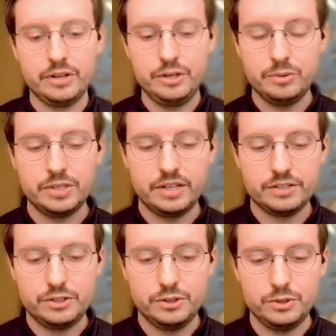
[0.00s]
use it
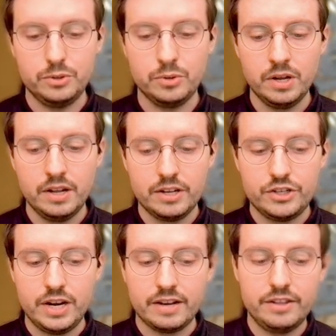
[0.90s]
to
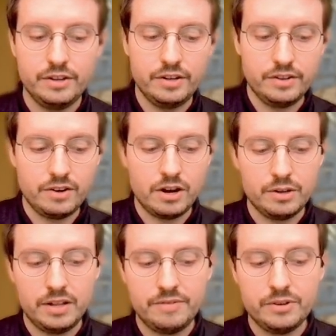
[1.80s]
check the audio
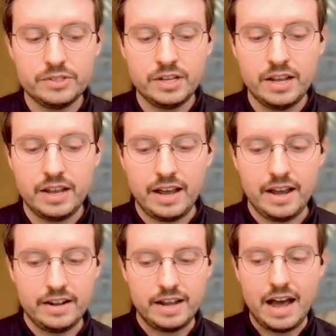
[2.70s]
levels
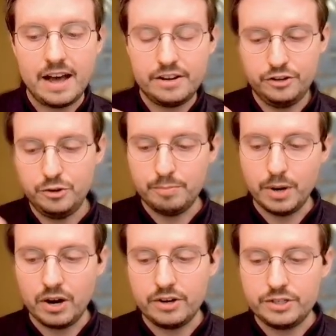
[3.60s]
and add a new
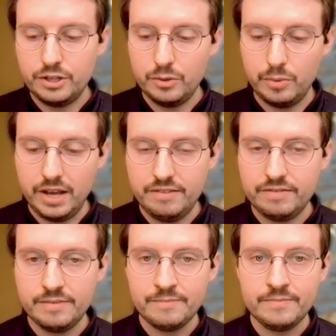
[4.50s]
bar to the wave,
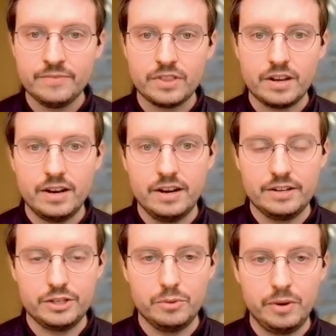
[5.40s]

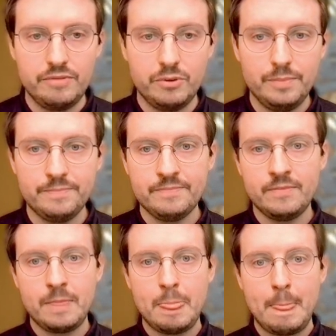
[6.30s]
to the waveform,
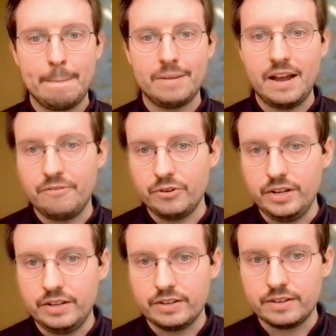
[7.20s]

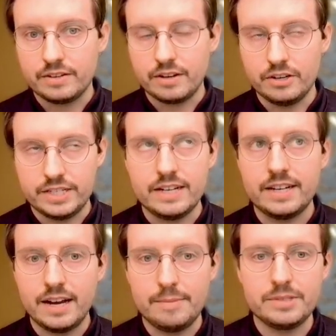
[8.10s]
10
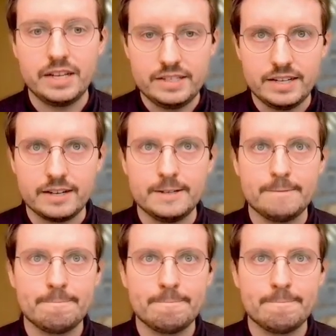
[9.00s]
times a second.